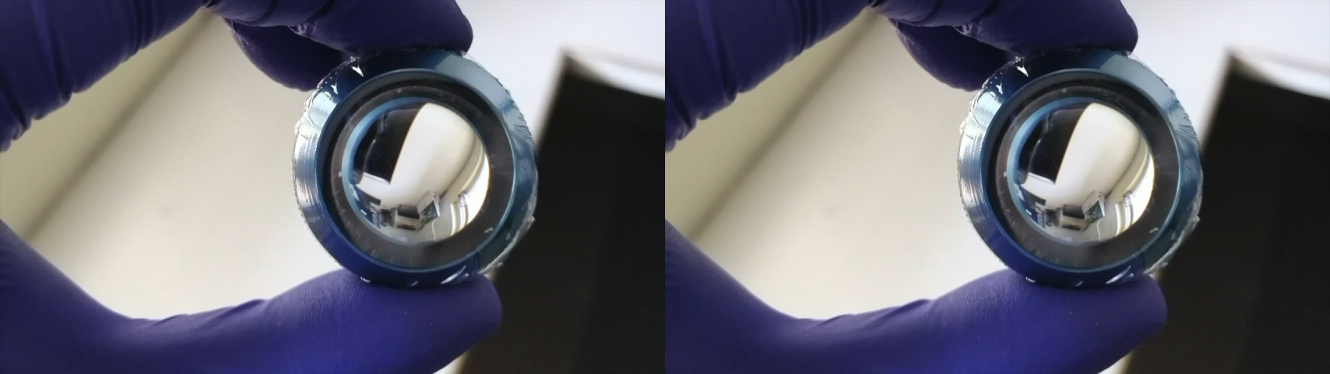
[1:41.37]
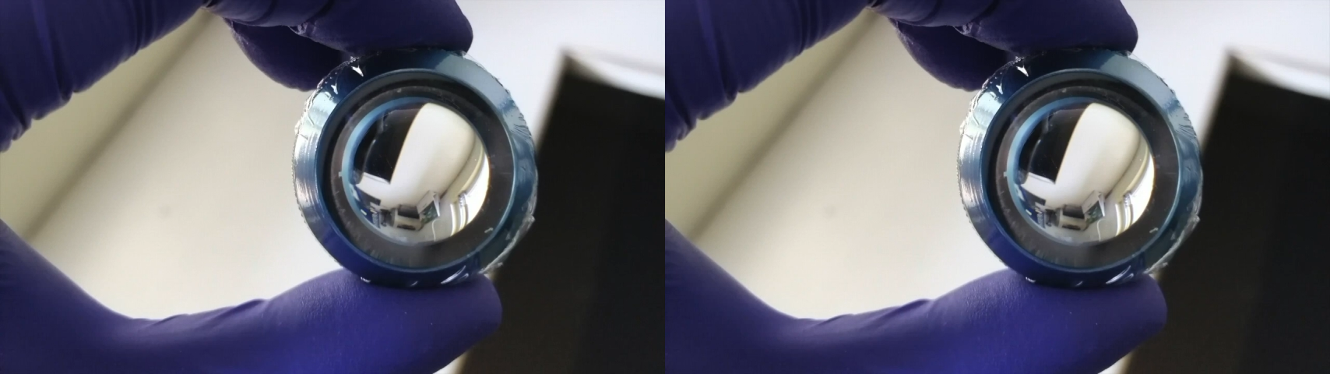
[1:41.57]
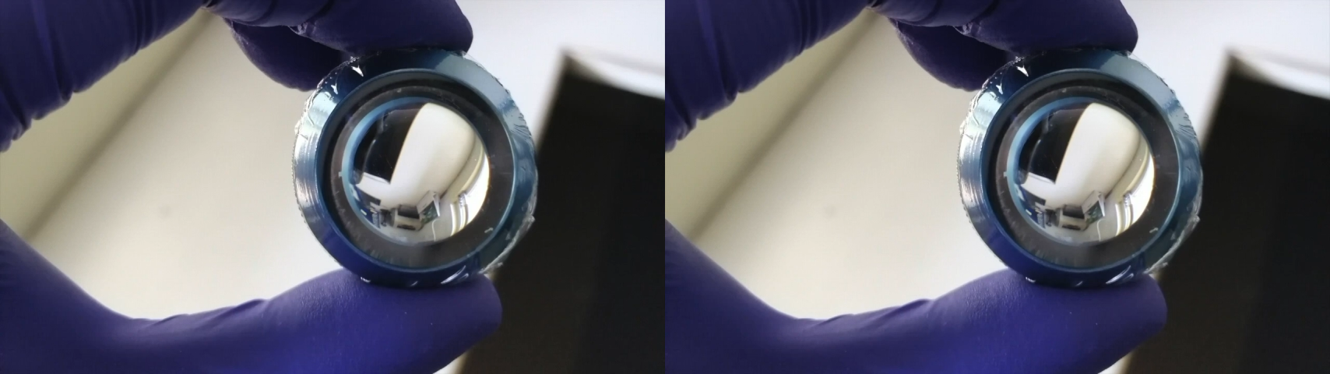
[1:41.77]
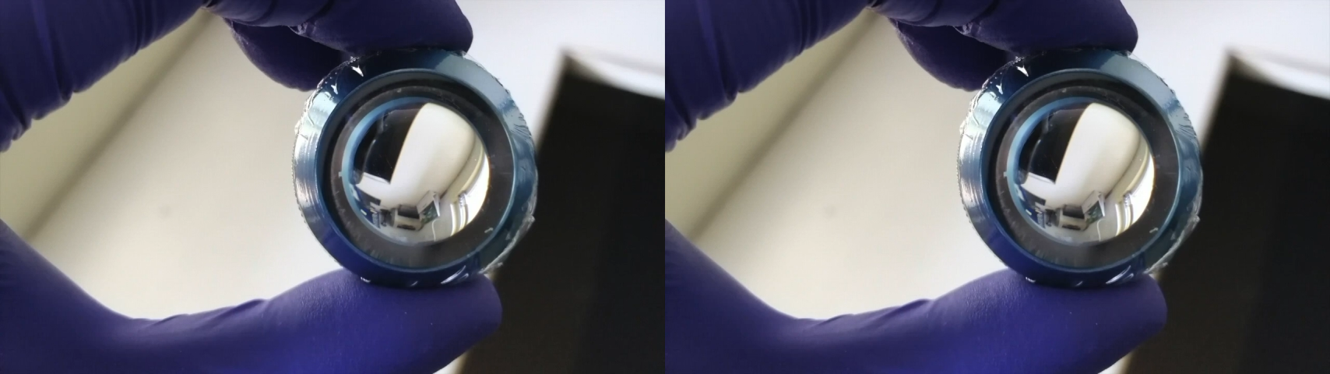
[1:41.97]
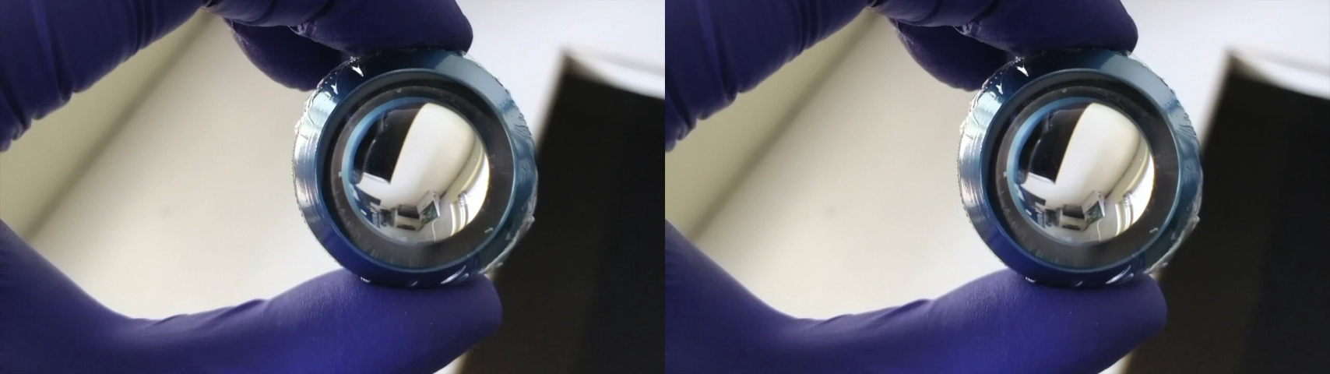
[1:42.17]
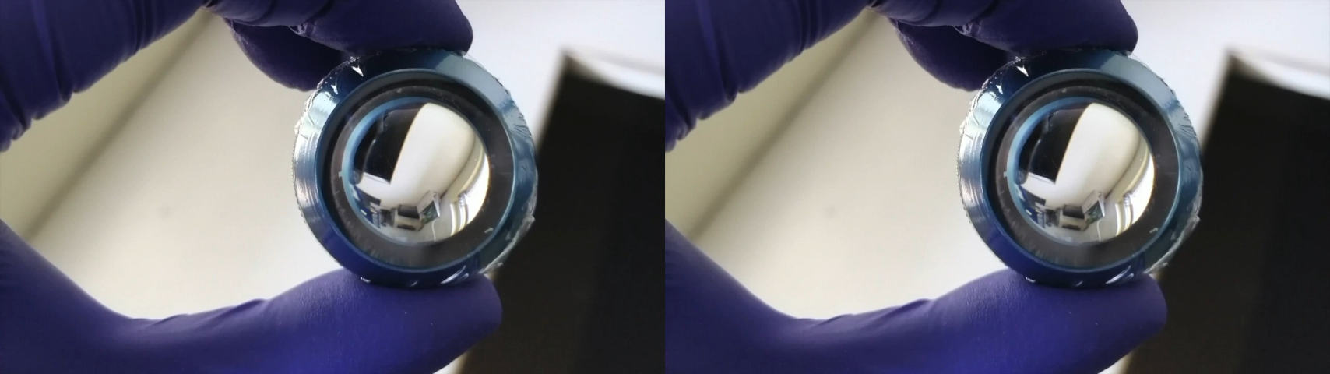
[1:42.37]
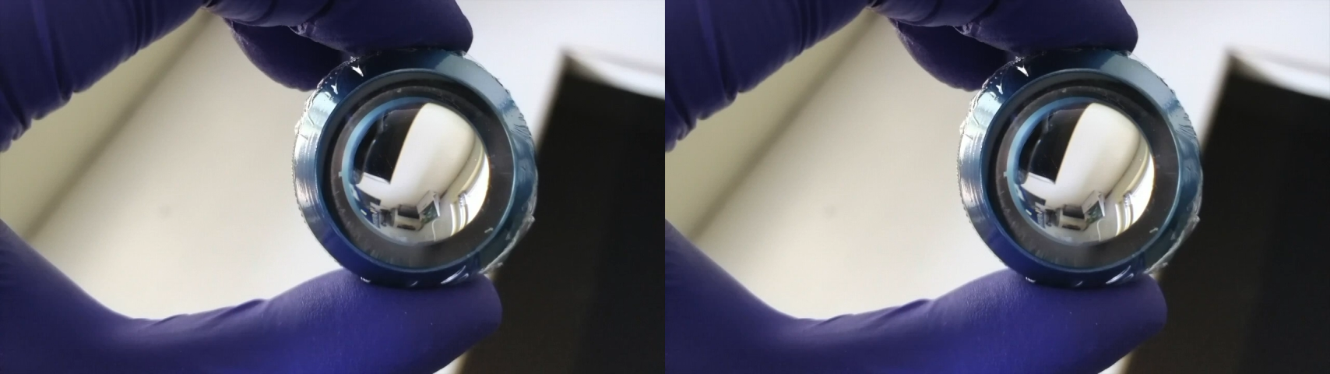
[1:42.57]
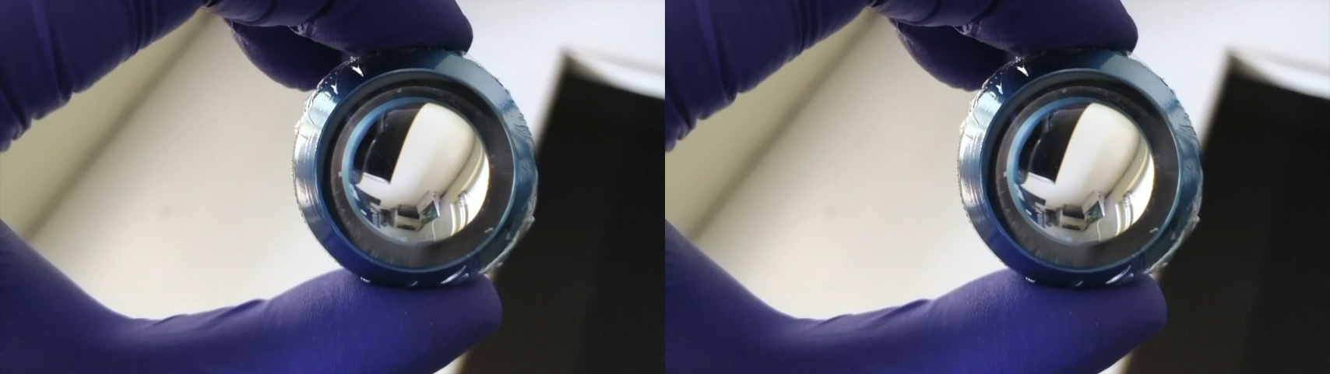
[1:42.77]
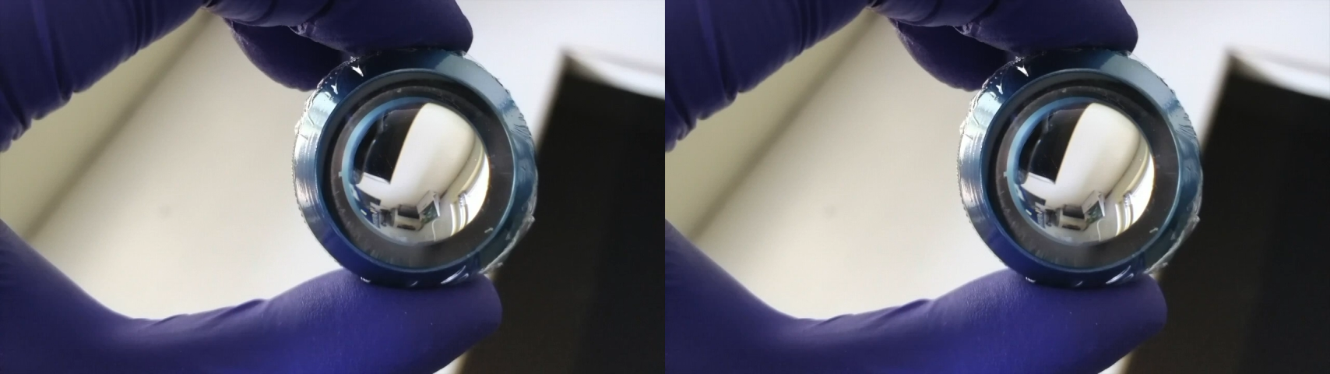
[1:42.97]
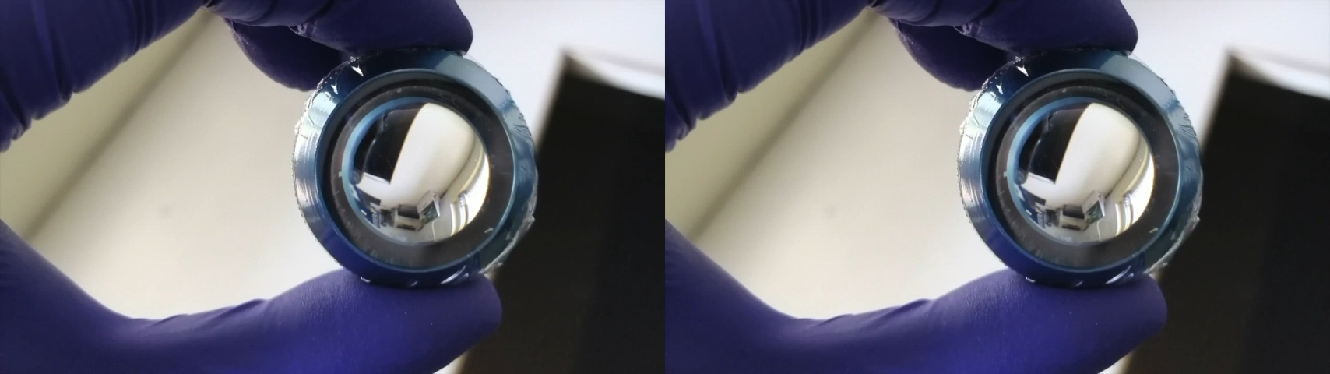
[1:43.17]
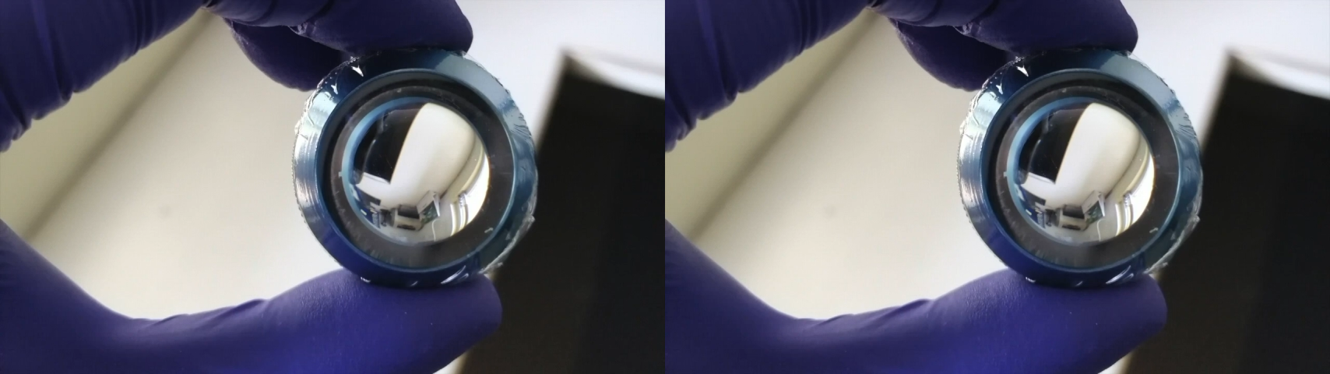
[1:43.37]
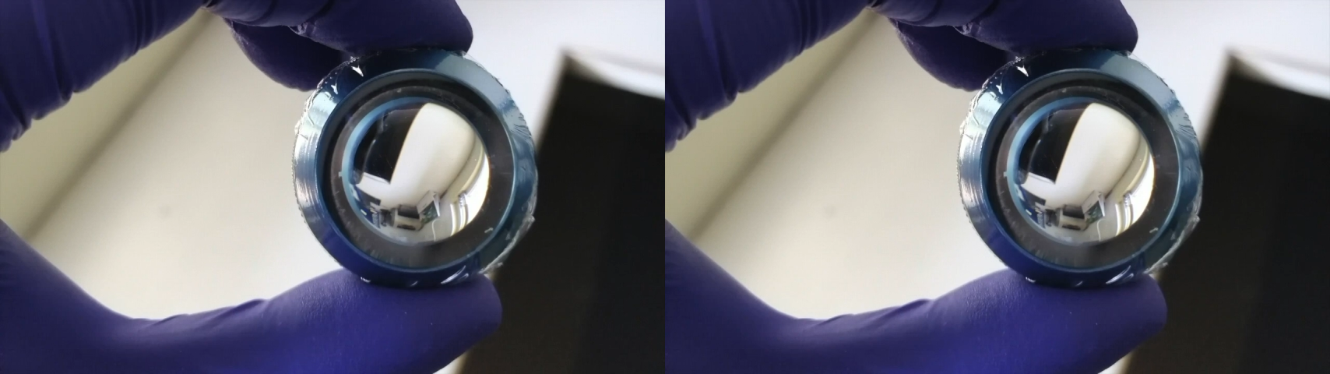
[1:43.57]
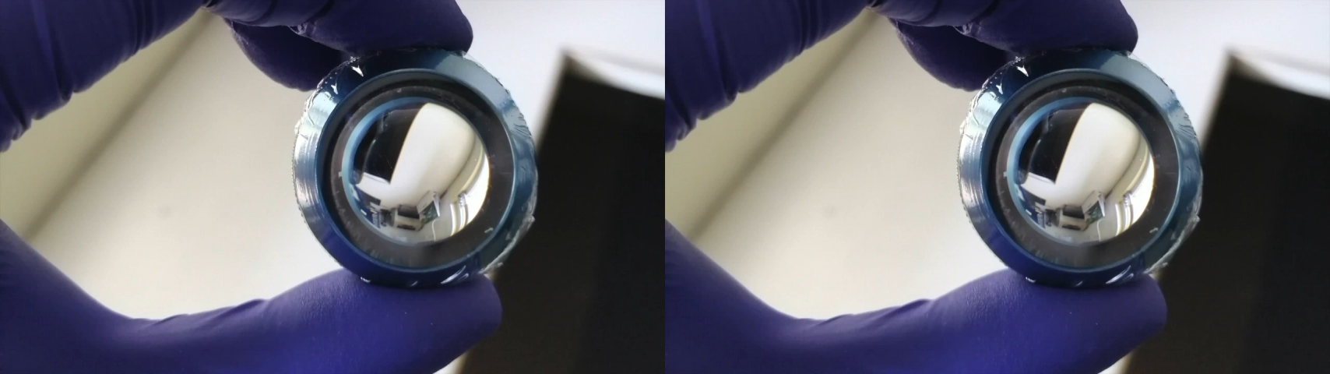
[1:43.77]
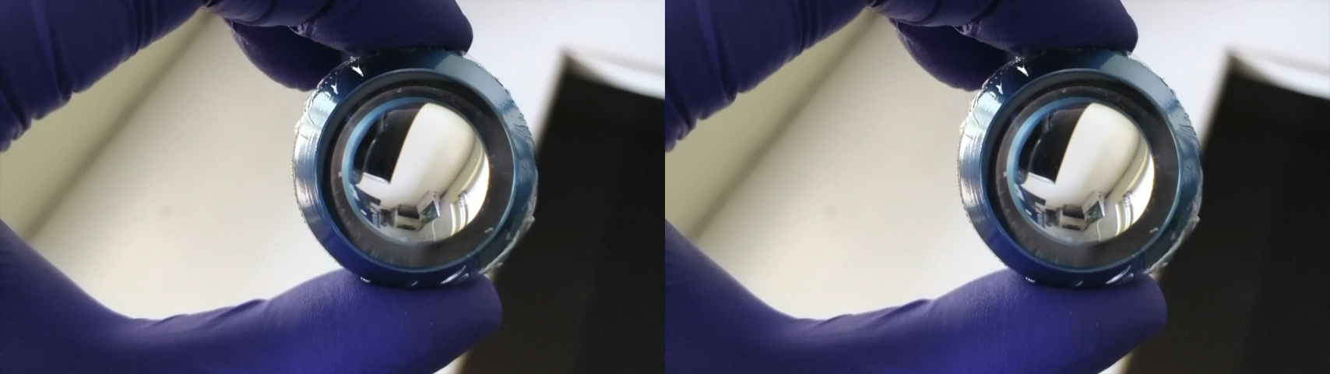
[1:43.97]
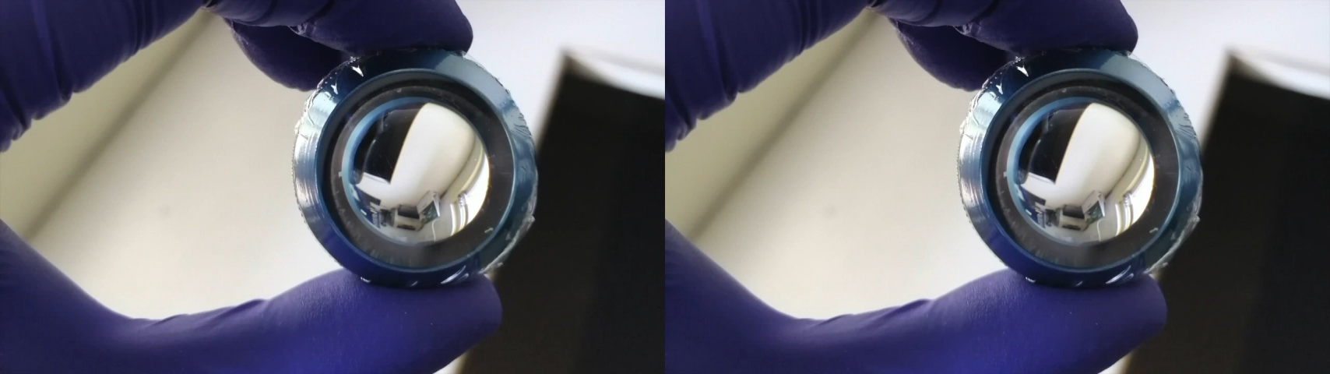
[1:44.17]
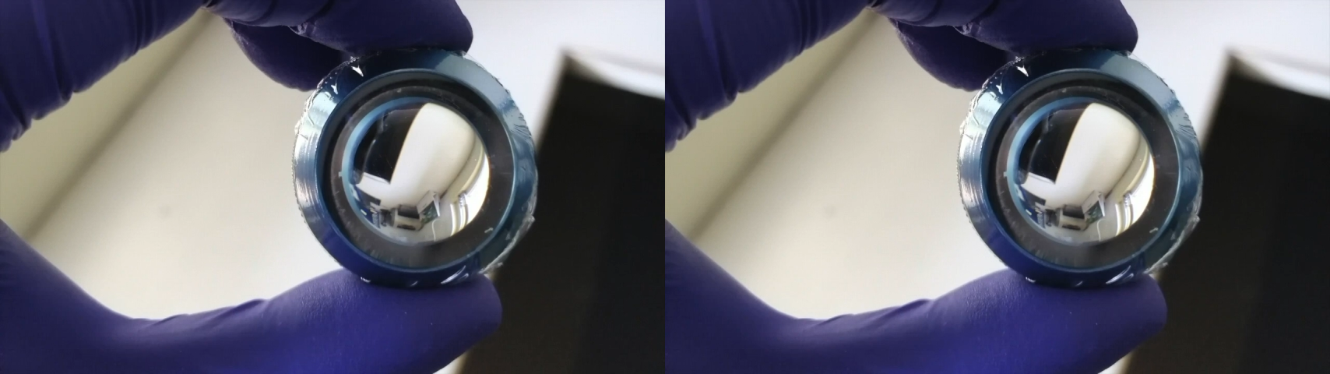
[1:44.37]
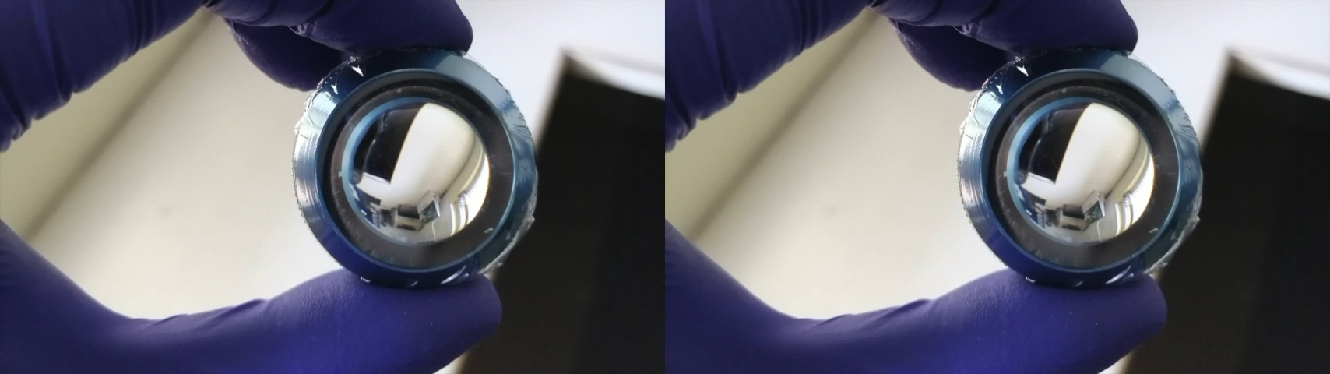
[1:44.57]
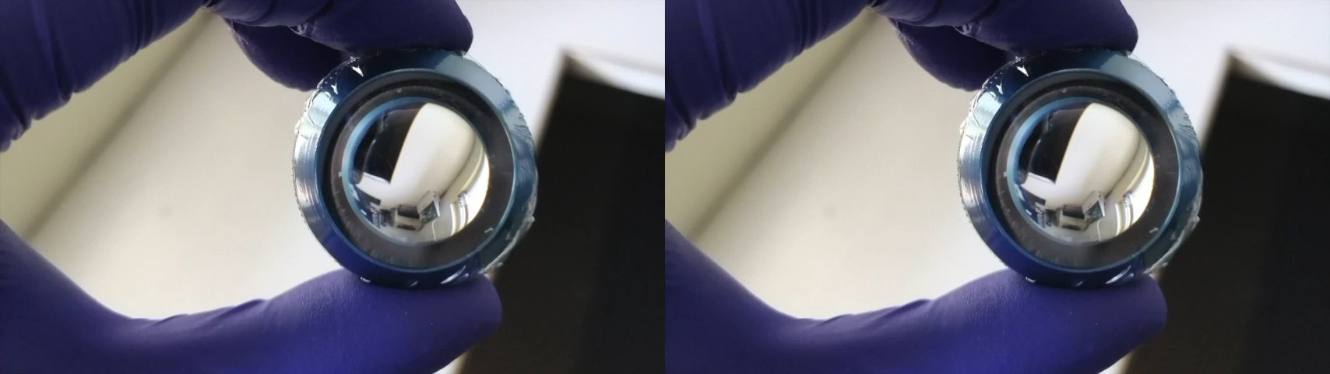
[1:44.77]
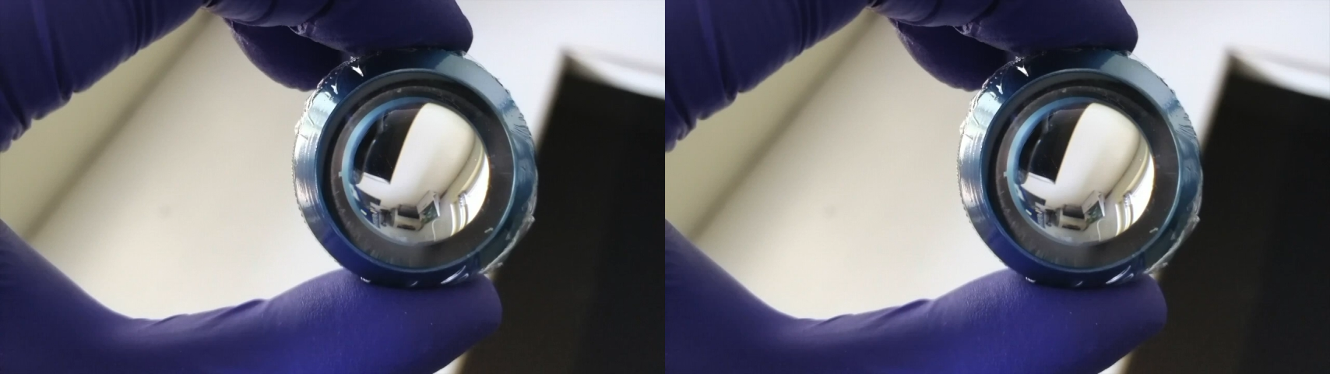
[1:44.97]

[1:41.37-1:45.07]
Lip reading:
No face is visible, so there are no lips to read.